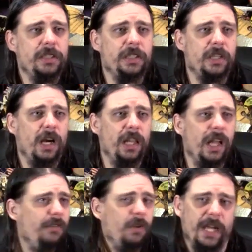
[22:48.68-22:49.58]
just I
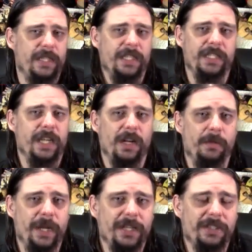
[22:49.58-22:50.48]
love all that detail,
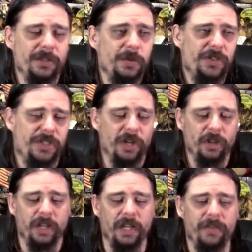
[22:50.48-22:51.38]
man, because it was
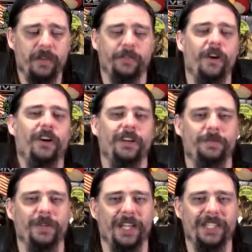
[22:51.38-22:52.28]
still the Living
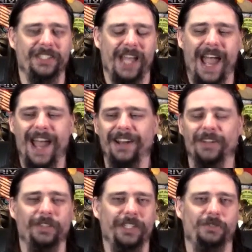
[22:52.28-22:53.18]
Forest, but they just added
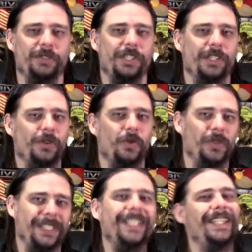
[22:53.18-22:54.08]
all this really cool
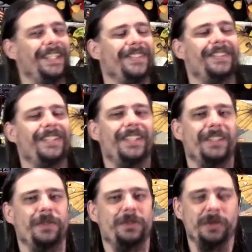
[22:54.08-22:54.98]
detail
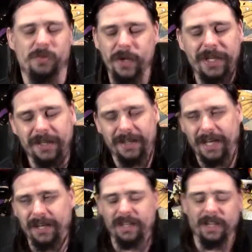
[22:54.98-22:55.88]
which was wicked.
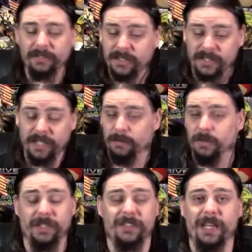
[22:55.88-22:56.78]
And I'd love to see them
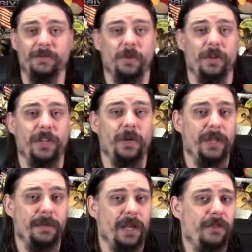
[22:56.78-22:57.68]
do the same sort of thing
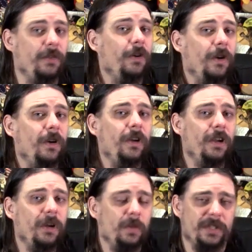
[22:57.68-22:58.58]
with MK4
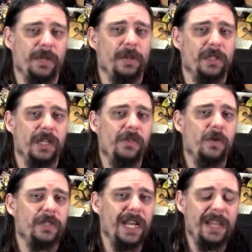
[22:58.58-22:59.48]
with some of those
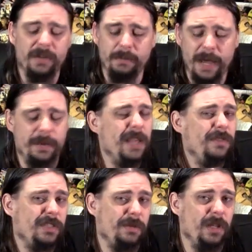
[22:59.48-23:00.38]
levels, and even maybe
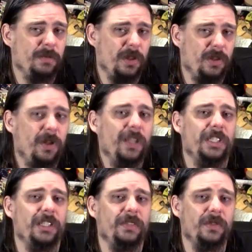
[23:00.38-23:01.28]
even some of those
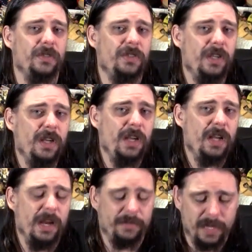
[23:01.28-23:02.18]
mythology levels, if